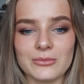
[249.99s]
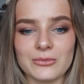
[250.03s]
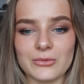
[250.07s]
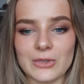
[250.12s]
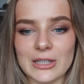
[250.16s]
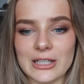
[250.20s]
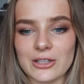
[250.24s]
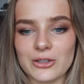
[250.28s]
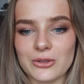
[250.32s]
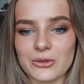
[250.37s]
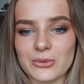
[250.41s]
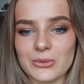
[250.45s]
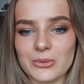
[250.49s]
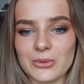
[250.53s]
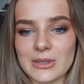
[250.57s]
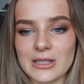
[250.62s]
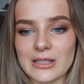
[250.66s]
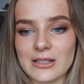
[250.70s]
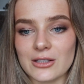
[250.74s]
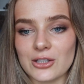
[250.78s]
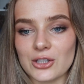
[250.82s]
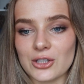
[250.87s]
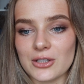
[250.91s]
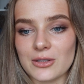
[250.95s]
Rachel
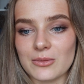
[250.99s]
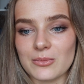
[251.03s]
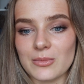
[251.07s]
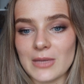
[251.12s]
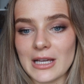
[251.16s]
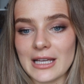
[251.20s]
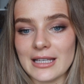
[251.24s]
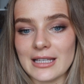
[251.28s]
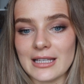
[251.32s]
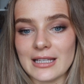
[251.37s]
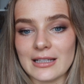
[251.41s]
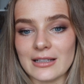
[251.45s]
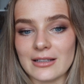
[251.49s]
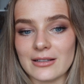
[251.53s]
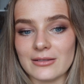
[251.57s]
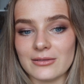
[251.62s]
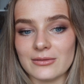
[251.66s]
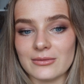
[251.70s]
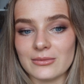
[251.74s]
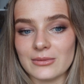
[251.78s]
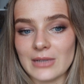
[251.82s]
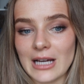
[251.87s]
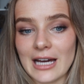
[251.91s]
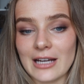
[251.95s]
was just making,
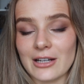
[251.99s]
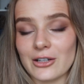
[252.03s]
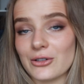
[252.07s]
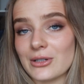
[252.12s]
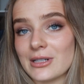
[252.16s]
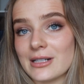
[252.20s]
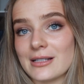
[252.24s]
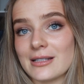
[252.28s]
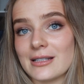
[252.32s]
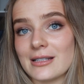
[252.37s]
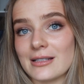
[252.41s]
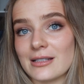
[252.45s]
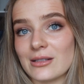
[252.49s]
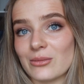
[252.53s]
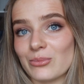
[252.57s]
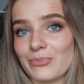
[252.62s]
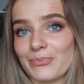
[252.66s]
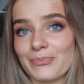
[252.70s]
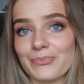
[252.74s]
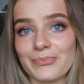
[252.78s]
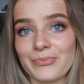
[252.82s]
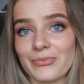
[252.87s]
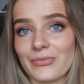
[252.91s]
had a criticism,